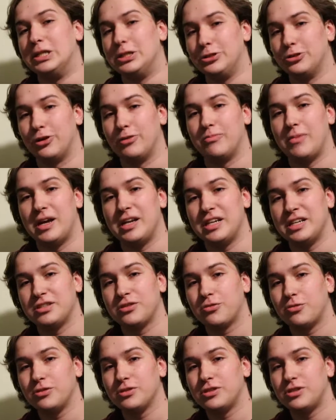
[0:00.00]
Join my
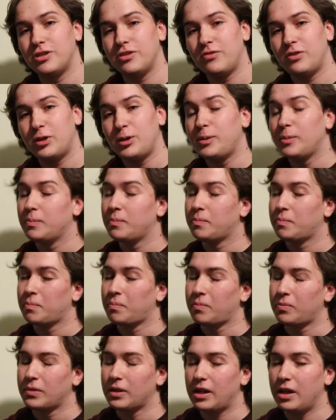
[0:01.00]
Discord server,
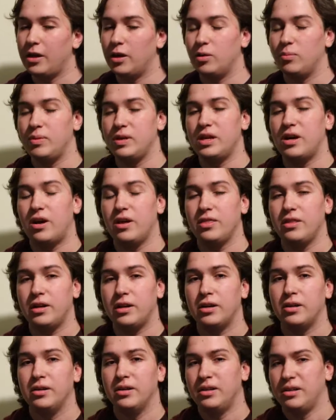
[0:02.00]
it'll be on
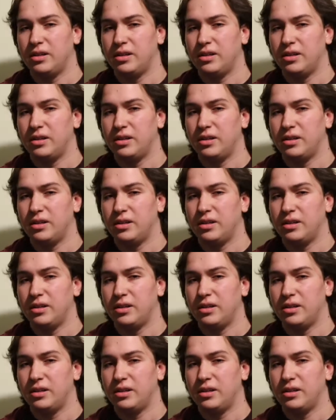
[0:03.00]
there.